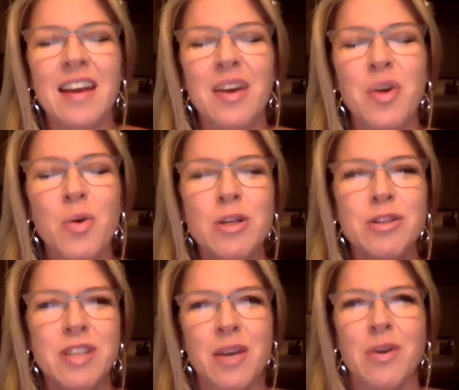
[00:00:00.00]
would you
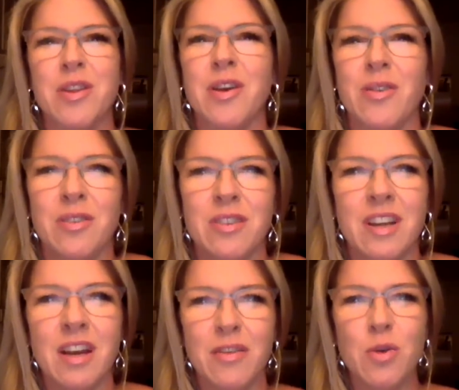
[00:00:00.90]
take with you
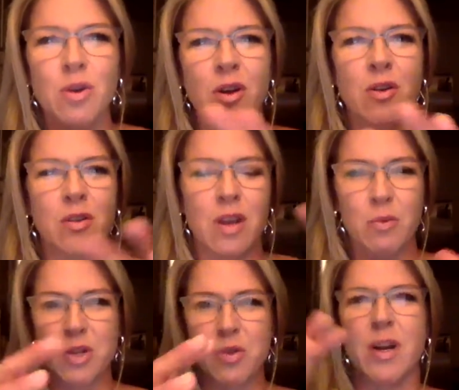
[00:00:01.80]
if you were going, like
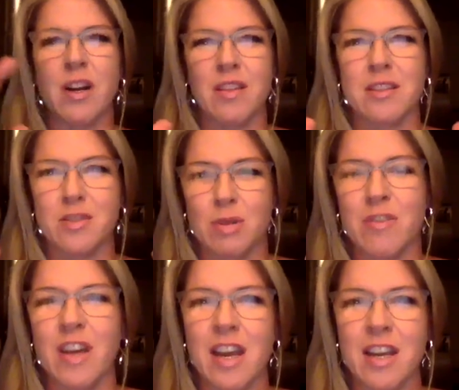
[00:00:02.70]
when you went on this dream
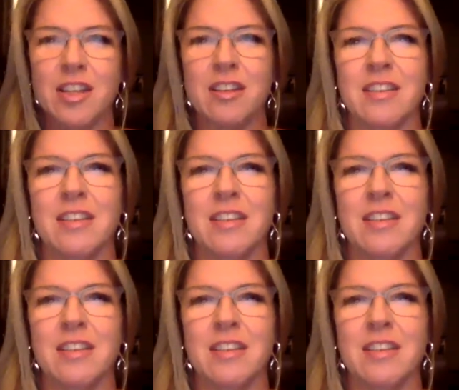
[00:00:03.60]
vacation?